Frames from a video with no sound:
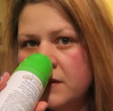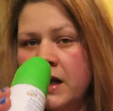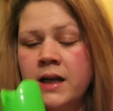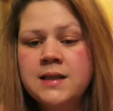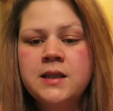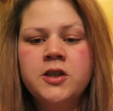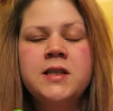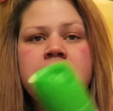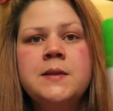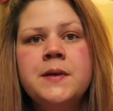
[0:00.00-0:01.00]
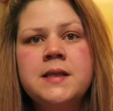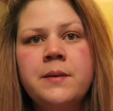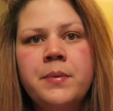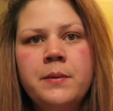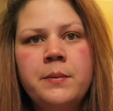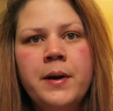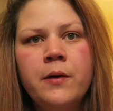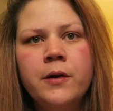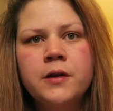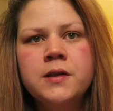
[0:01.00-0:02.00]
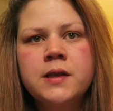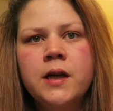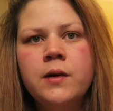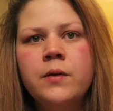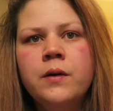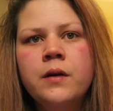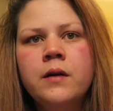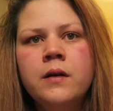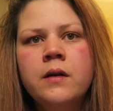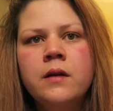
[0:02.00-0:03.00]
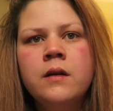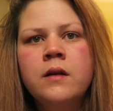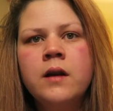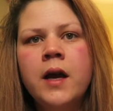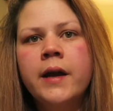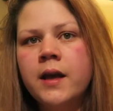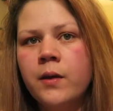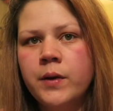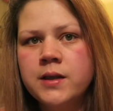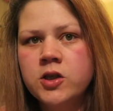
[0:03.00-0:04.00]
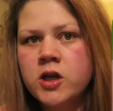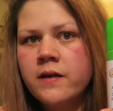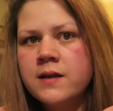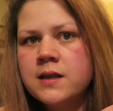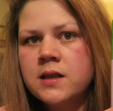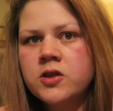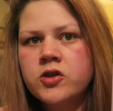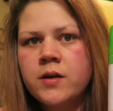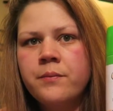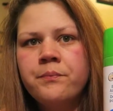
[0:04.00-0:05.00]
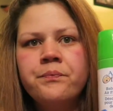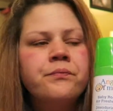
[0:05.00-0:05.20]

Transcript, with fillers: And it seriously smells like baby powder. So I can't wait to try this in his room.